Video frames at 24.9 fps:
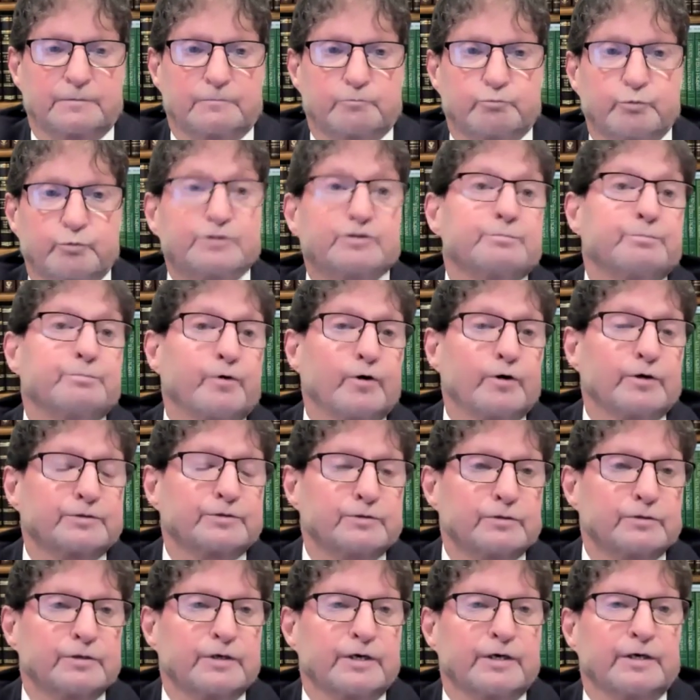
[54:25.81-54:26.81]
Richard
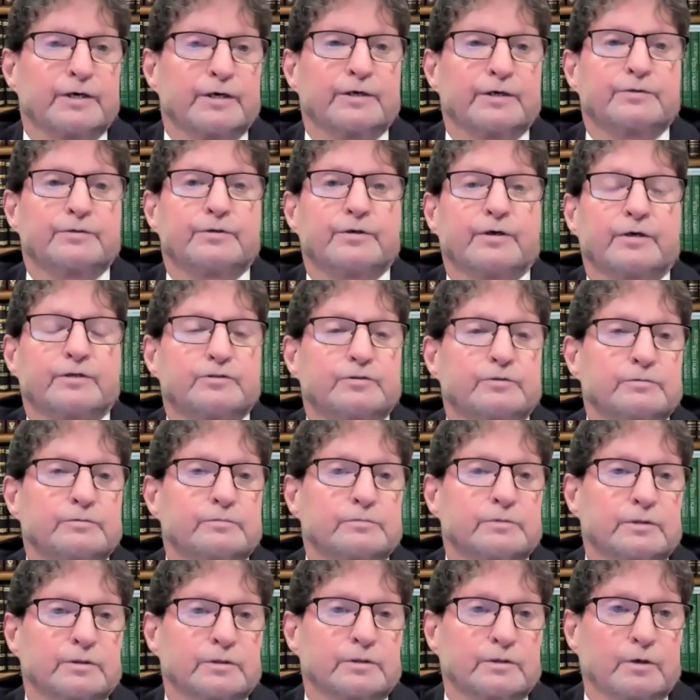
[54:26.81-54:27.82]
Burton and
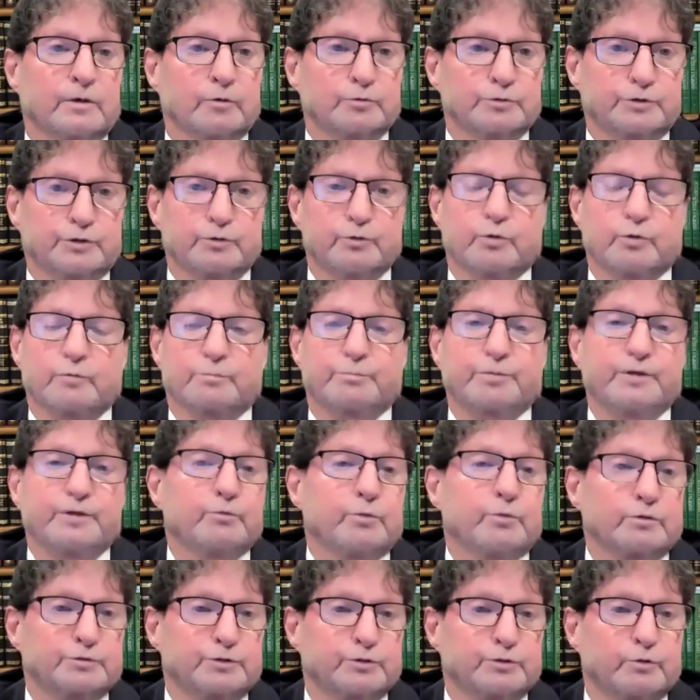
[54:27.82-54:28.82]

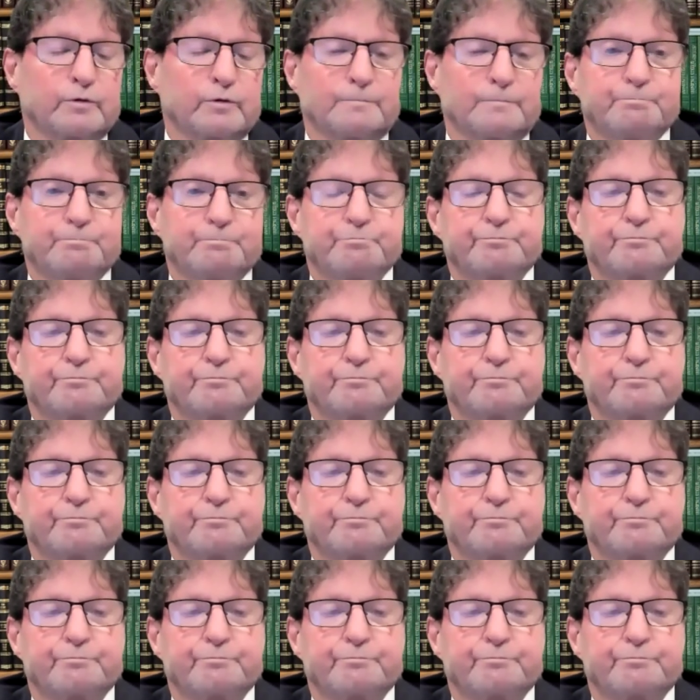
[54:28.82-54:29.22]
Peter O'Toole.